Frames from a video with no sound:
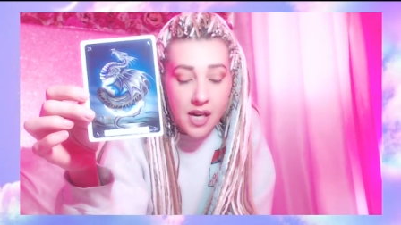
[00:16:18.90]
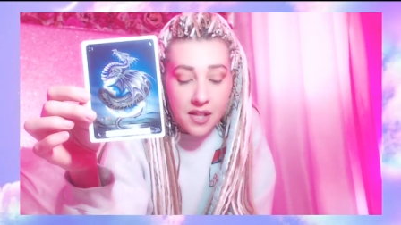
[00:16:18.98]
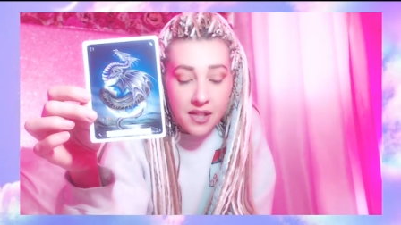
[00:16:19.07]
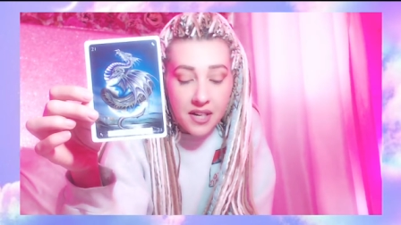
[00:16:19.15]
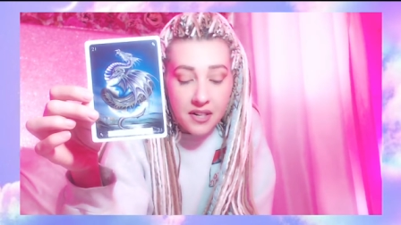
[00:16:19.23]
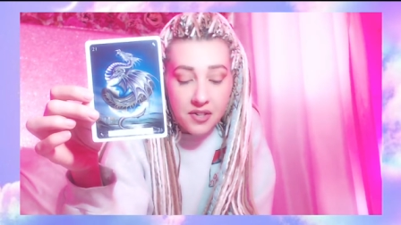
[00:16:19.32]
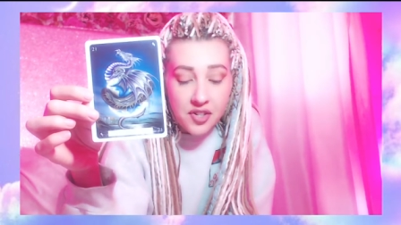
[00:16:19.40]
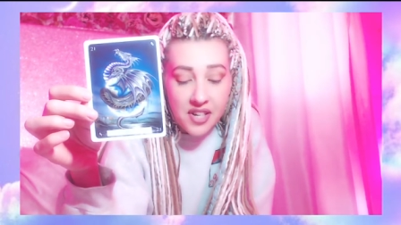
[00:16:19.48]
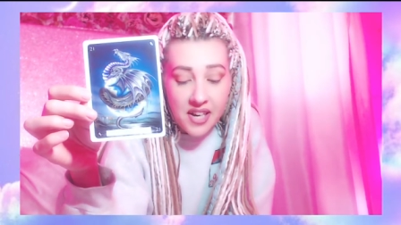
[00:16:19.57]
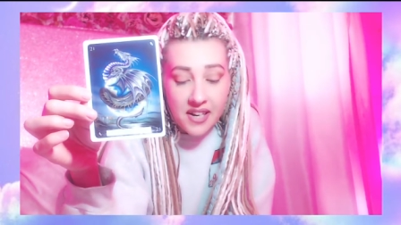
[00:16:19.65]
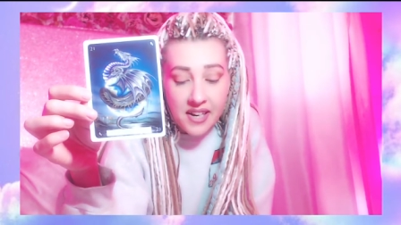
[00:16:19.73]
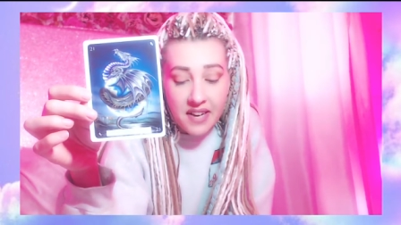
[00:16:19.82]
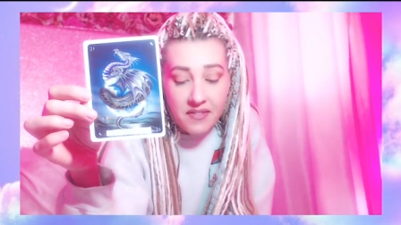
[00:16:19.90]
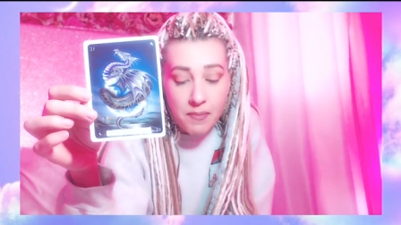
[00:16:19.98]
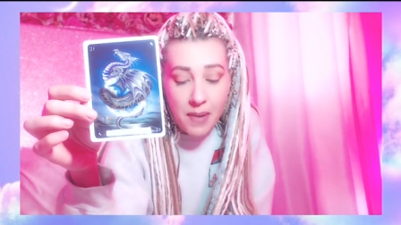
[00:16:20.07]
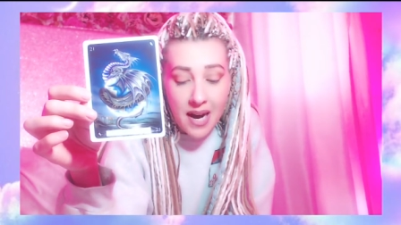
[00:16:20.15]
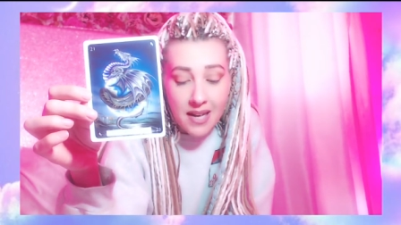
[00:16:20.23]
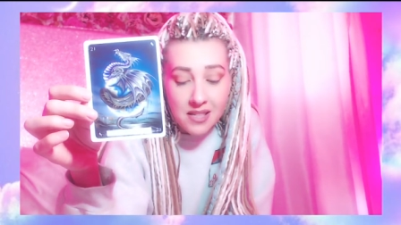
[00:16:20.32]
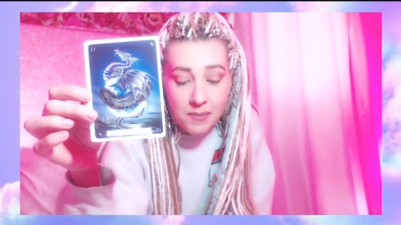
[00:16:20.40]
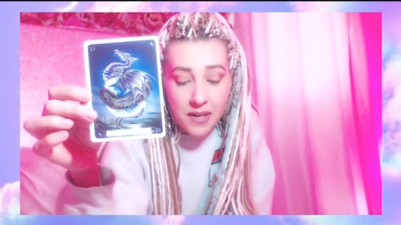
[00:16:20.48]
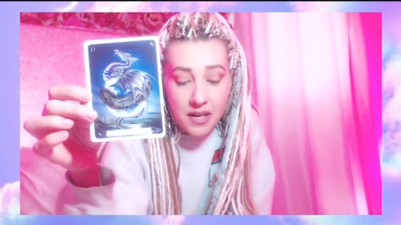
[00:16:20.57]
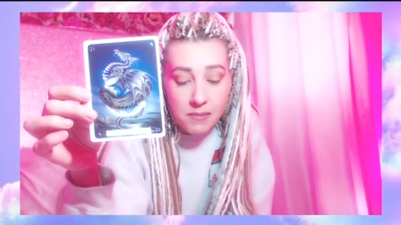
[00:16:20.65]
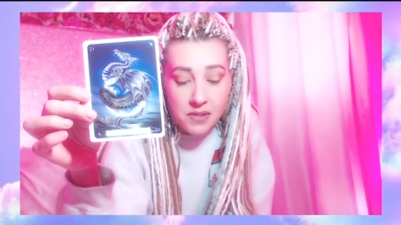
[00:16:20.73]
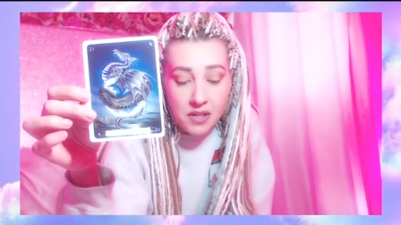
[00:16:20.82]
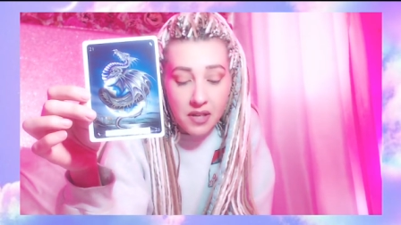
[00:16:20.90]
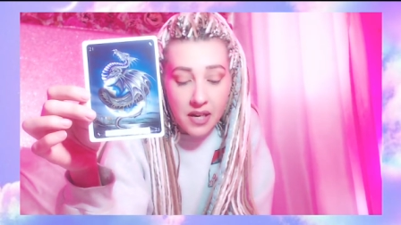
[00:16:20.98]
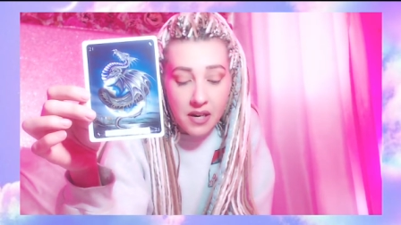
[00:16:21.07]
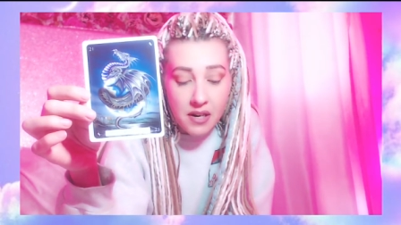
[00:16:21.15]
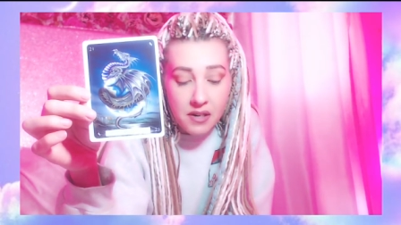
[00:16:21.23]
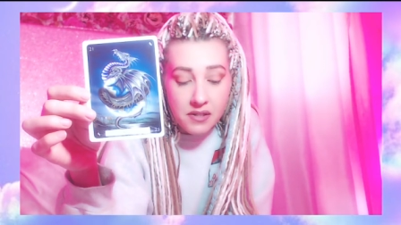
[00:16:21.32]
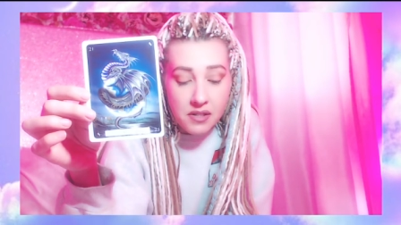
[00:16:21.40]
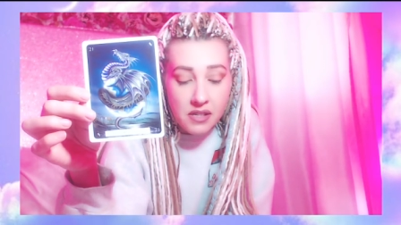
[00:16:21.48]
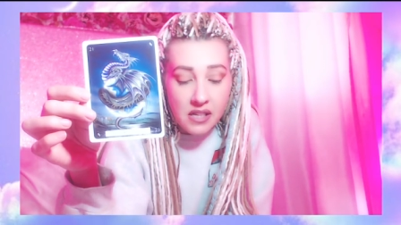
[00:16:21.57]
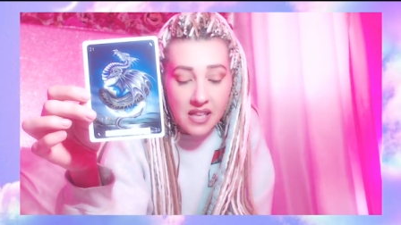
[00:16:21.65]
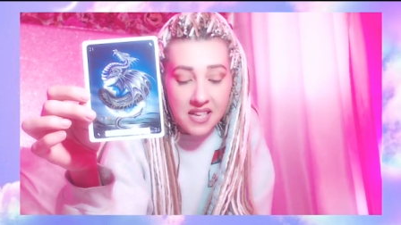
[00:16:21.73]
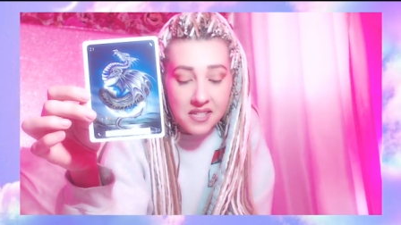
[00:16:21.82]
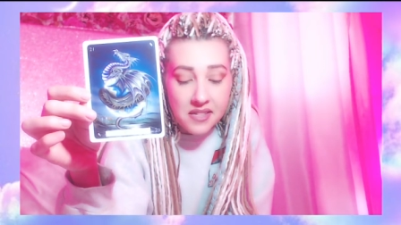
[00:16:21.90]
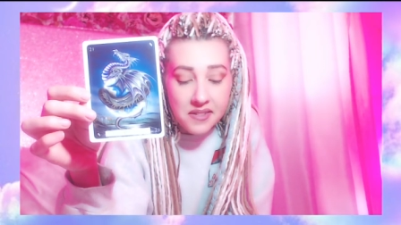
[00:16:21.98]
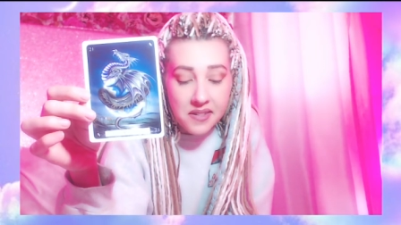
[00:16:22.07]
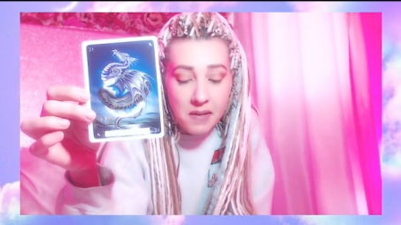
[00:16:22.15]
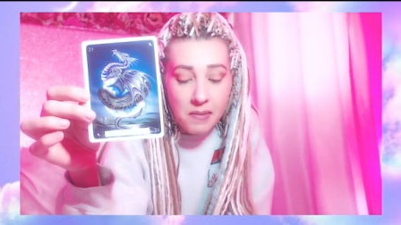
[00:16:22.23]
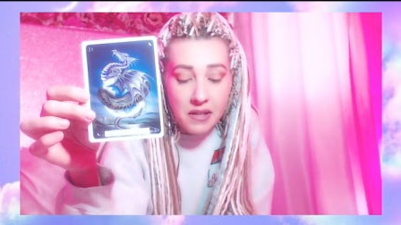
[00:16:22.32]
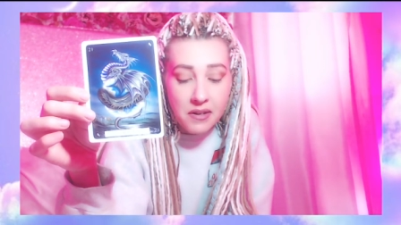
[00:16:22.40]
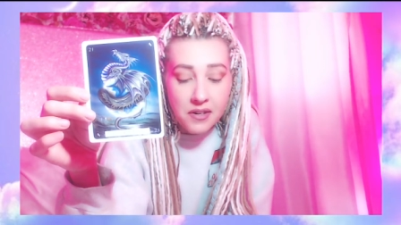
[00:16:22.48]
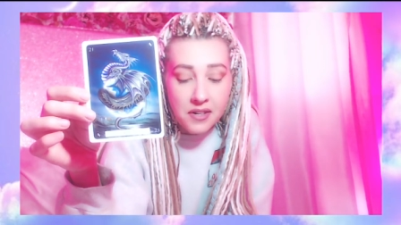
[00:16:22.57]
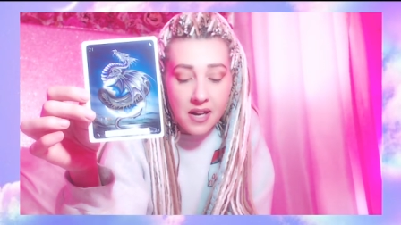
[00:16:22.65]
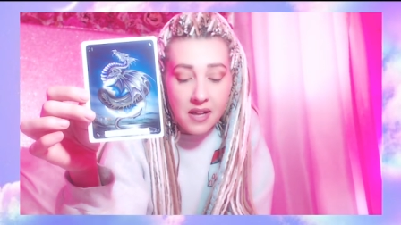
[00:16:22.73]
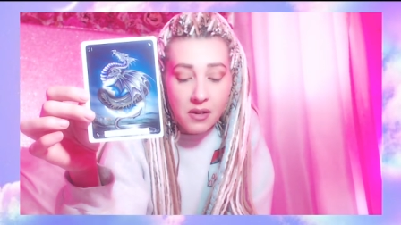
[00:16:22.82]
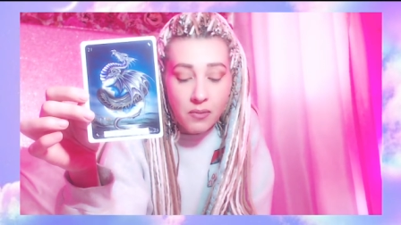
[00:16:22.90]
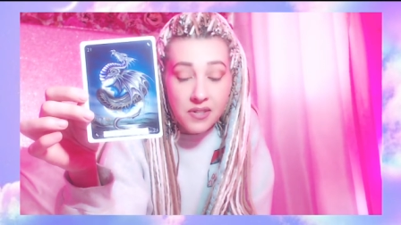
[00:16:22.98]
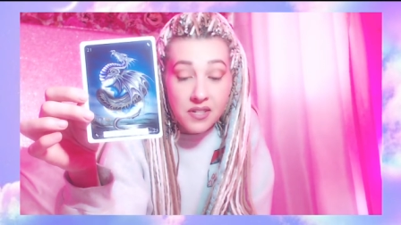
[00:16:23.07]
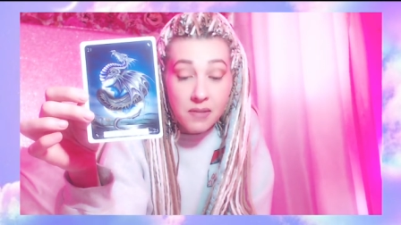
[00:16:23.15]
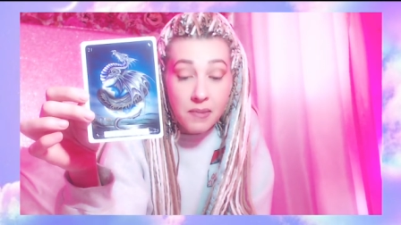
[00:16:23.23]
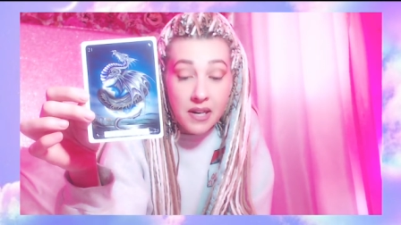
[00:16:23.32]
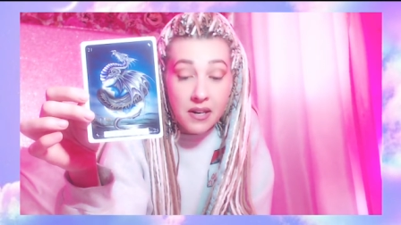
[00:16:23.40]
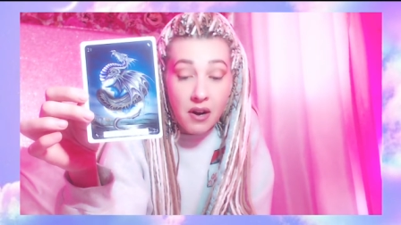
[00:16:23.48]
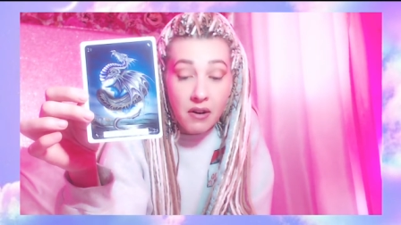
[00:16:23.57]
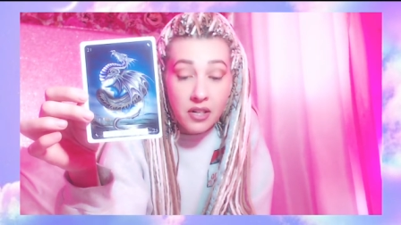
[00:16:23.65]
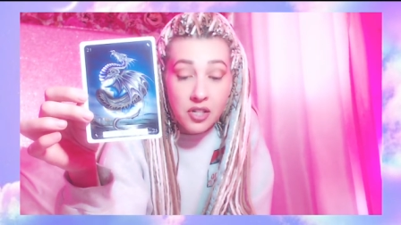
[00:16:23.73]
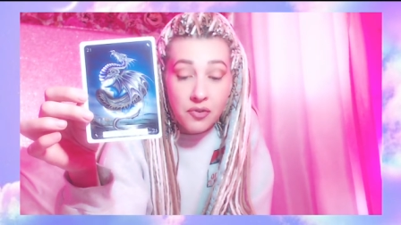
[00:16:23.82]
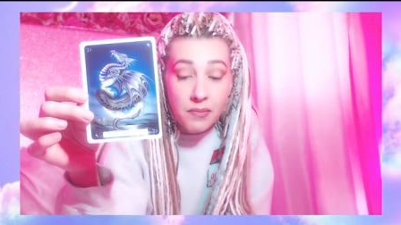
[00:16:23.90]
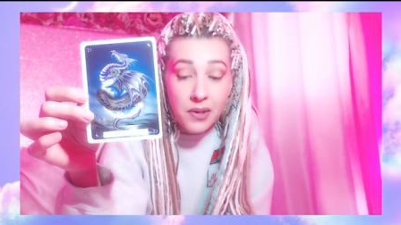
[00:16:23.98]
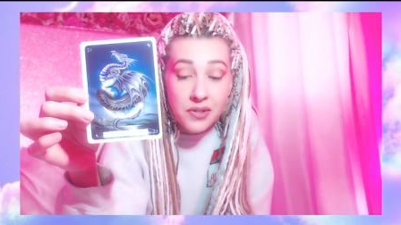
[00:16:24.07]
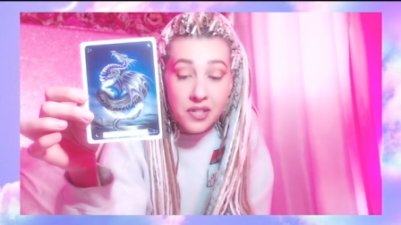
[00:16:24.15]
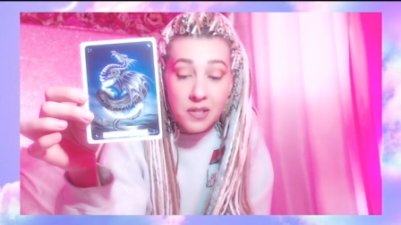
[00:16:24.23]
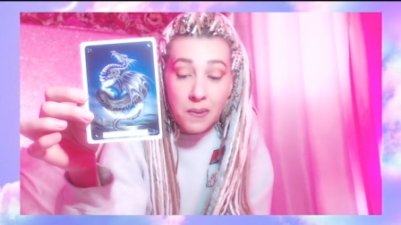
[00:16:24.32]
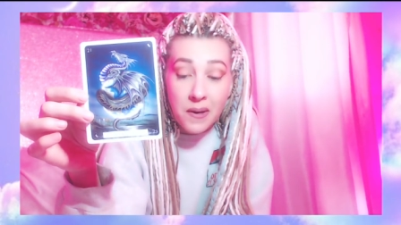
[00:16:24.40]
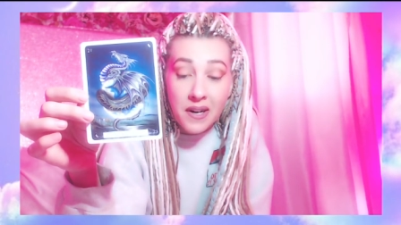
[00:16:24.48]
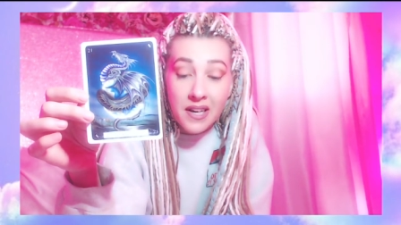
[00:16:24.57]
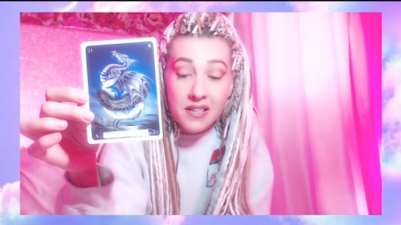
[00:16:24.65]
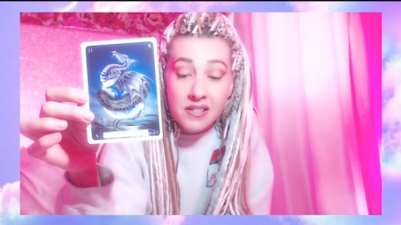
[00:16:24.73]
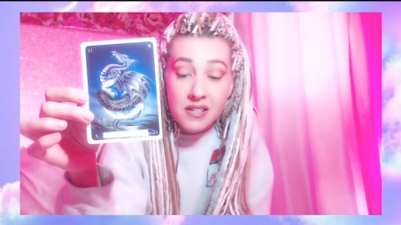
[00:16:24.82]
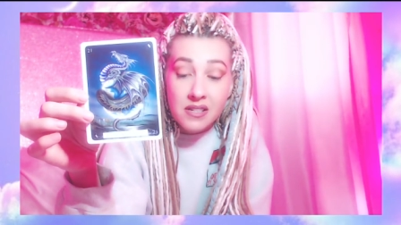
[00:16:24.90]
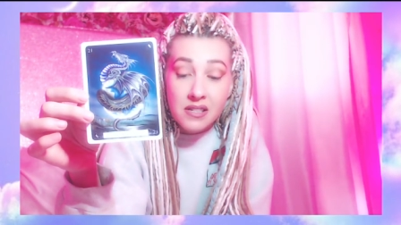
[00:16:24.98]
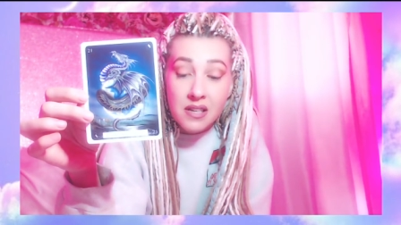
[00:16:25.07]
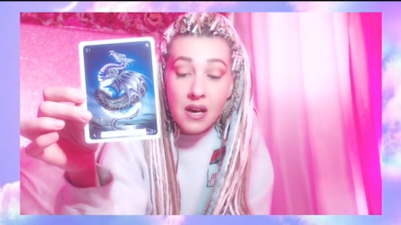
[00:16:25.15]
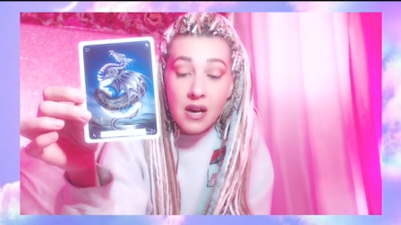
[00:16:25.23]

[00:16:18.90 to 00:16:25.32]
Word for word: The understanding of the past becomes clear so that lessons can be learned and the wisdom and knowledge from those experiences